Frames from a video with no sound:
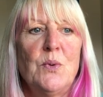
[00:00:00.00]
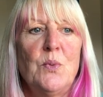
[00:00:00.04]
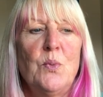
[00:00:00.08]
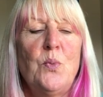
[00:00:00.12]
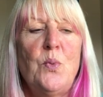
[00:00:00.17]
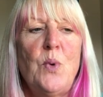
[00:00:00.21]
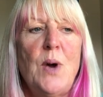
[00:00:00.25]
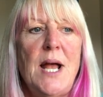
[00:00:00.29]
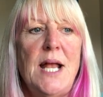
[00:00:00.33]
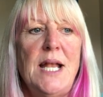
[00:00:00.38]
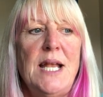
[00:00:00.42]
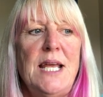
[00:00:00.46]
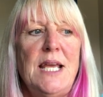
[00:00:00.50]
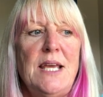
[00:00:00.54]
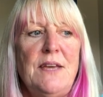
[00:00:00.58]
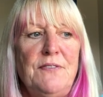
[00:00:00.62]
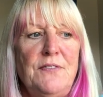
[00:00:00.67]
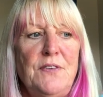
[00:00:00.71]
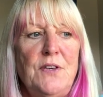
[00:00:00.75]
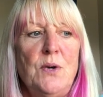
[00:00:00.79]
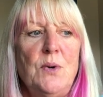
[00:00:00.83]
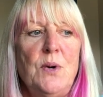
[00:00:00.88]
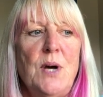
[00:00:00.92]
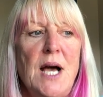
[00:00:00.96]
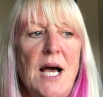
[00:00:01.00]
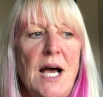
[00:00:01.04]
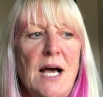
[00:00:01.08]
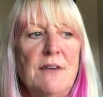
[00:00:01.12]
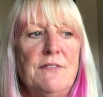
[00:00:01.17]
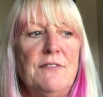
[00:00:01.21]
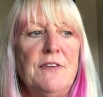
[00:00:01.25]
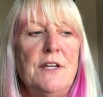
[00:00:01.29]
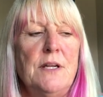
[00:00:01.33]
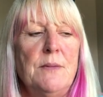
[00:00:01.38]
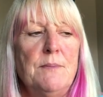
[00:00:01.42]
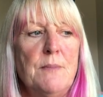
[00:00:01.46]
where, if you
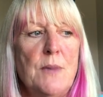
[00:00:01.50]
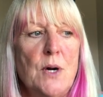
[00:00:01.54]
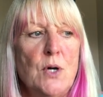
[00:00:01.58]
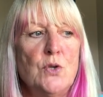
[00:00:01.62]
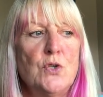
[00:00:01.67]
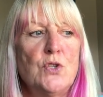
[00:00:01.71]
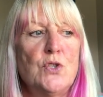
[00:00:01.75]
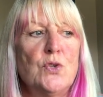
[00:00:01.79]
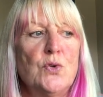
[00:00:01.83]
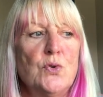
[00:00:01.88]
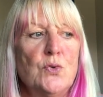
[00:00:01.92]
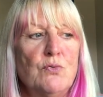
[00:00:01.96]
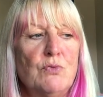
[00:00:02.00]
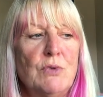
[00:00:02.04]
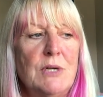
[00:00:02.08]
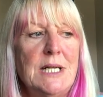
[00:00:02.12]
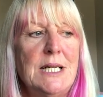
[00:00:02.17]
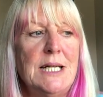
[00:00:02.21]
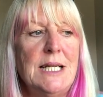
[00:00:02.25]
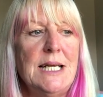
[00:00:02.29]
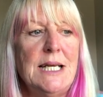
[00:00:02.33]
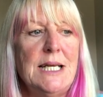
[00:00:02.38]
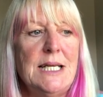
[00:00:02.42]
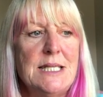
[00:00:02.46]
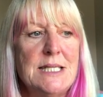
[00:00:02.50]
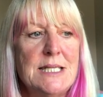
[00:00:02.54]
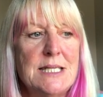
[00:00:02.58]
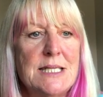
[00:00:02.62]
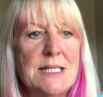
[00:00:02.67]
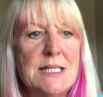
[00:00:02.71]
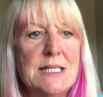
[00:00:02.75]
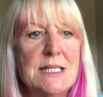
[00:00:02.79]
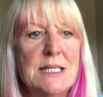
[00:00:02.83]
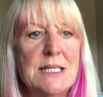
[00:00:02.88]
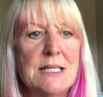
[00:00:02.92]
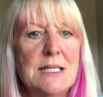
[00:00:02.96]
have an emotional
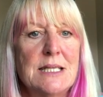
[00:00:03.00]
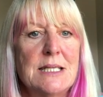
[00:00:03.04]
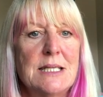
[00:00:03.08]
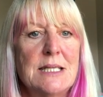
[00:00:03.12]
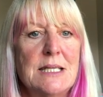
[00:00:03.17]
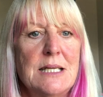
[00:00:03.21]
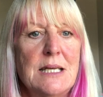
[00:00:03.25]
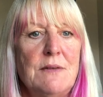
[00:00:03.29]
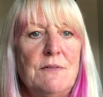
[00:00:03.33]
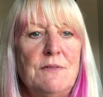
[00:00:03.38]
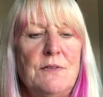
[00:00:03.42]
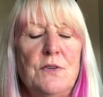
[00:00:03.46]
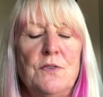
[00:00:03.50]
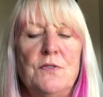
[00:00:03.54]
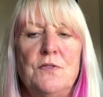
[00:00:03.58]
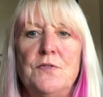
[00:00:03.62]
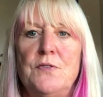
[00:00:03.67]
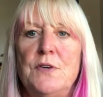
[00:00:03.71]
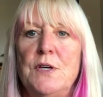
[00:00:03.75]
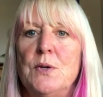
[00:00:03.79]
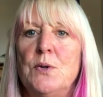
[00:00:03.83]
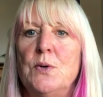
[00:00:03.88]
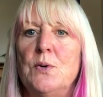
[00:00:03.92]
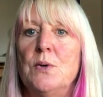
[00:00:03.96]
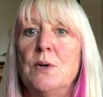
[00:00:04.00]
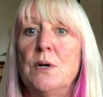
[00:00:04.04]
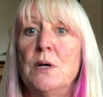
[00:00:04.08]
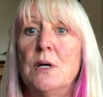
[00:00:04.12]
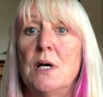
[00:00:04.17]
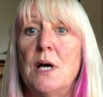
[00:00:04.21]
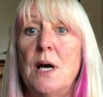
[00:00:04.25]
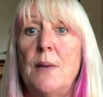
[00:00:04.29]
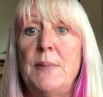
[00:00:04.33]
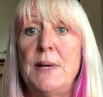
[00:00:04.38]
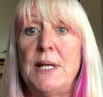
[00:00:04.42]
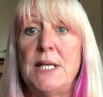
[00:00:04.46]
release, if you feel
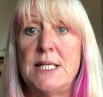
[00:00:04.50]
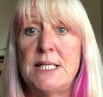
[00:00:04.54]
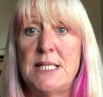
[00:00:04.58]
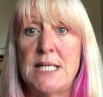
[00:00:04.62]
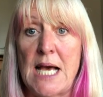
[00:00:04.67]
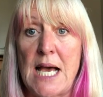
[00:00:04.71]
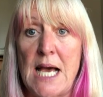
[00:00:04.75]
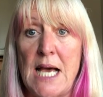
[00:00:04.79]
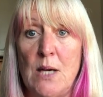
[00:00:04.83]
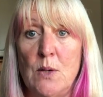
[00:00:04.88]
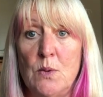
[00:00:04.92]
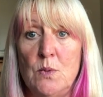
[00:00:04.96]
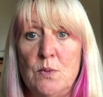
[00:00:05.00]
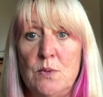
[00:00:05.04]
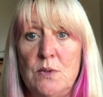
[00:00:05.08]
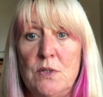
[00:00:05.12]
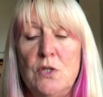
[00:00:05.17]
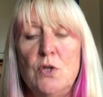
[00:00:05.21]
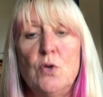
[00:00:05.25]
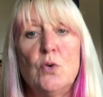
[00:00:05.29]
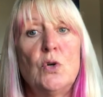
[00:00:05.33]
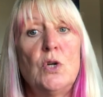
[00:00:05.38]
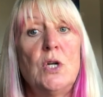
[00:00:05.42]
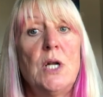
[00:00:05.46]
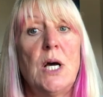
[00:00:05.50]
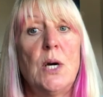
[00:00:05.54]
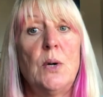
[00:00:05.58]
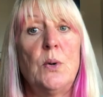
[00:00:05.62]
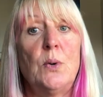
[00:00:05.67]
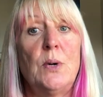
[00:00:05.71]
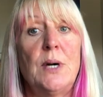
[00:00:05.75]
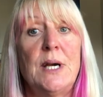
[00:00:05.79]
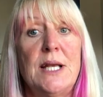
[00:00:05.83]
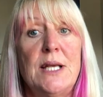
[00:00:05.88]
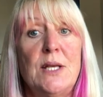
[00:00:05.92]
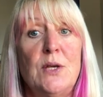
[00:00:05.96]
a bit down, you're
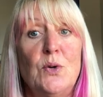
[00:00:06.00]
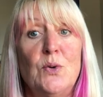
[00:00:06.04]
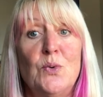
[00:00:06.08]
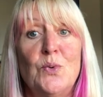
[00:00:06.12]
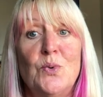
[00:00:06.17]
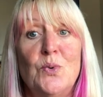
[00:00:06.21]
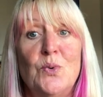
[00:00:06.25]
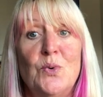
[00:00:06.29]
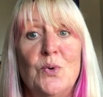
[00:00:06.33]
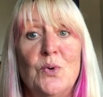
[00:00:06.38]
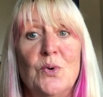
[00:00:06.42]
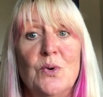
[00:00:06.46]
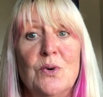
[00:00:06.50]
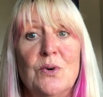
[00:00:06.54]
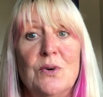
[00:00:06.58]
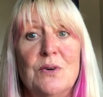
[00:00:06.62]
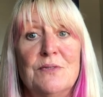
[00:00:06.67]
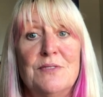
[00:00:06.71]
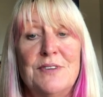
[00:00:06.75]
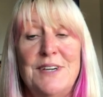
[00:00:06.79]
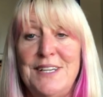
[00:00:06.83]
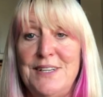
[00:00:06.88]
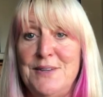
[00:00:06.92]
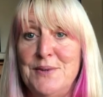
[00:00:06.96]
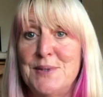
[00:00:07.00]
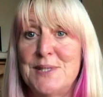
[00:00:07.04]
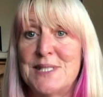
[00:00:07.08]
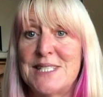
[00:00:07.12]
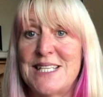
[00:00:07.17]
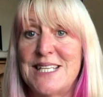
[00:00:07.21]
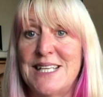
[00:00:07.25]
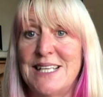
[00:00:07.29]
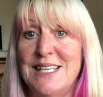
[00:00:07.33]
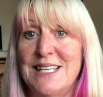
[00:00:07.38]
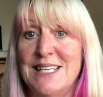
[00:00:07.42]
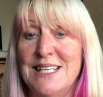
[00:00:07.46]
lowering your
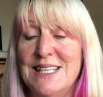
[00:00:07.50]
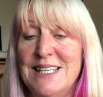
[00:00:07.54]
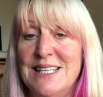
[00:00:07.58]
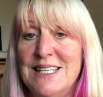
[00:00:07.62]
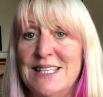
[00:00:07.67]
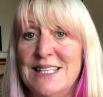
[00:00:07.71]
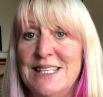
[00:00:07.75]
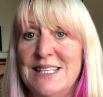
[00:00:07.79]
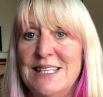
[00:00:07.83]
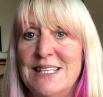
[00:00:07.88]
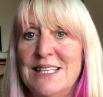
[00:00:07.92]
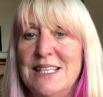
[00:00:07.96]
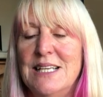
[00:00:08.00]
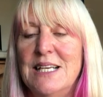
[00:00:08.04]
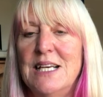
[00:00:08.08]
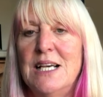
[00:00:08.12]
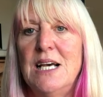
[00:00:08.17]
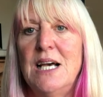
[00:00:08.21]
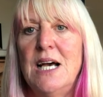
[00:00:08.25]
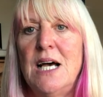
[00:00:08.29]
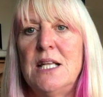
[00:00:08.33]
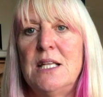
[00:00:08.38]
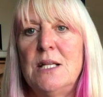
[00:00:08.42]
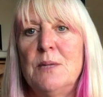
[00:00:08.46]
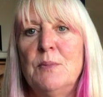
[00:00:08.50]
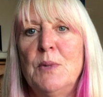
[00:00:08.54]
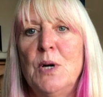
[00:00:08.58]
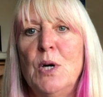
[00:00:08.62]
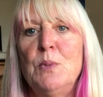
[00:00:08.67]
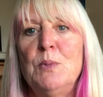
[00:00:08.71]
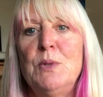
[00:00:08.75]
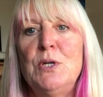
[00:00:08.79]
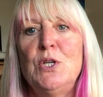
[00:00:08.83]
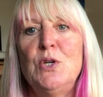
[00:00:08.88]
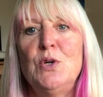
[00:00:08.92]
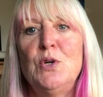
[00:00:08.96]
frequency. And the
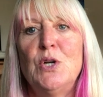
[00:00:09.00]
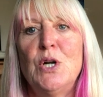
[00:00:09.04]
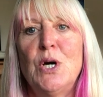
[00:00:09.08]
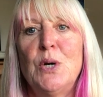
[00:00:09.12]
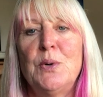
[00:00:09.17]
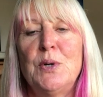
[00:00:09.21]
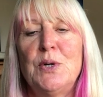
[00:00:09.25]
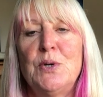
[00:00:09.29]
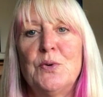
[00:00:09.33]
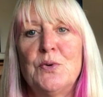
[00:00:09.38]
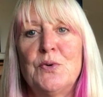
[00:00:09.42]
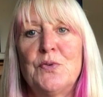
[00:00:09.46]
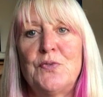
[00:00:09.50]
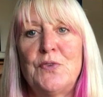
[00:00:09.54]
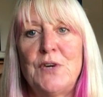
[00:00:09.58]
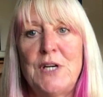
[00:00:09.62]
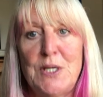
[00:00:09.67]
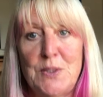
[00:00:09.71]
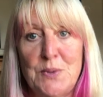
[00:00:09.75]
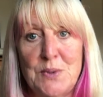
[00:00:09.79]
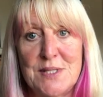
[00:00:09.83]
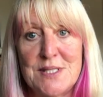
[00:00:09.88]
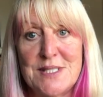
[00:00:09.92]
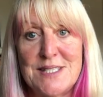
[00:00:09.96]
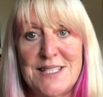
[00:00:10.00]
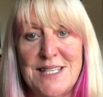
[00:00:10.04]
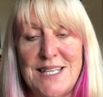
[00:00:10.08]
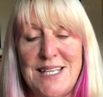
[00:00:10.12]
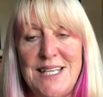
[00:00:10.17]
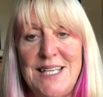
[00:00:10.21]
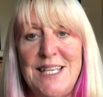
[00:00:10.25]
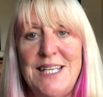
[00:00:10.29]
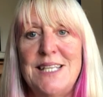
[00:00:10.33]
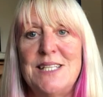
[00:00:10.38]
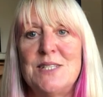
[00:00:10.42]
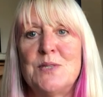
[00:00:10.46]
moment you lower your
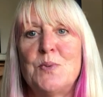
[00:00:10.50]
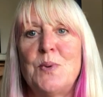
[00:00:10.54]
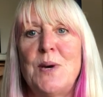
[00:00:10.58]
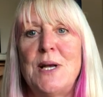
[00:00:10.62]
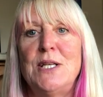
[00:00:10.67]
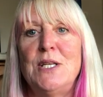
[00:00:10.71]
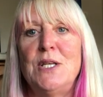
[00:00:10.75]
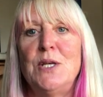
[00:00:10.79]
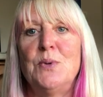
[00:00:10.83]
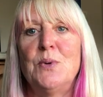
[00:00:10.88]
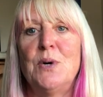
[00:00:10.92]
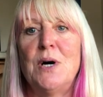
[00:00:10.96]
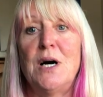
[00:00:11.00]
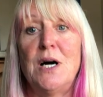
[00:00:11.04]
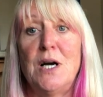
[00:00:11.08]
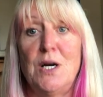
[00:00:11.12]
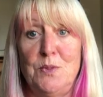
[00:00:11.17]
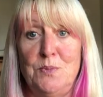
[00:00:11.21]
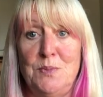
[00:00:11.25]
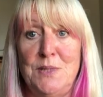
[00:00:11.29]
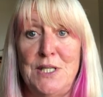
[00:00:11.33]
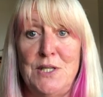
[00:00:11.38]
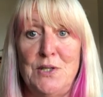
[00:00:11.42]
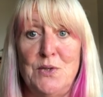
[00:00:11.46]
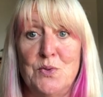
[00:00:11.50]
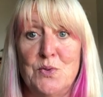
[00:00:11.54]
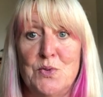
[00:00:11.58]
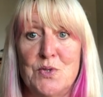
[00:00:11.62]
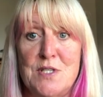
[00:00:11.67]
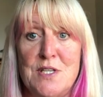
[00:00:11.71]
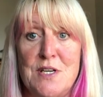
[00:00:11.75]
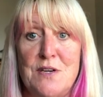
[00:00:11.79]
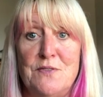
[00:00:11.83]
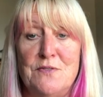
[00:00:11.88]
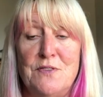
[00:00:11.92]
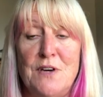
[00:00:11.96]
frequency is when you are opening
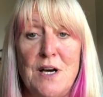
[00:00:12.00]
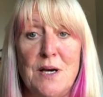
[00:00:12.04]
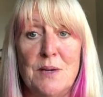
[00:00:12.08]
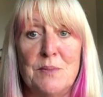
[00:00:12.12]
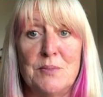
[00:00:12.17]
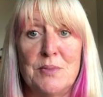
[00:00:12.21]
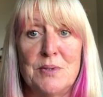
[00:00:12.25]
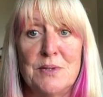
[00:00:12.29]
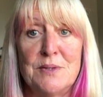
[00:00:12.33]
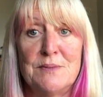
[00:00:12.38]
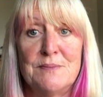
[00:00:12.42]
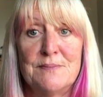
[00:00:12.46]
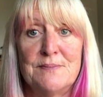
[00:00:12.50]
yourself up.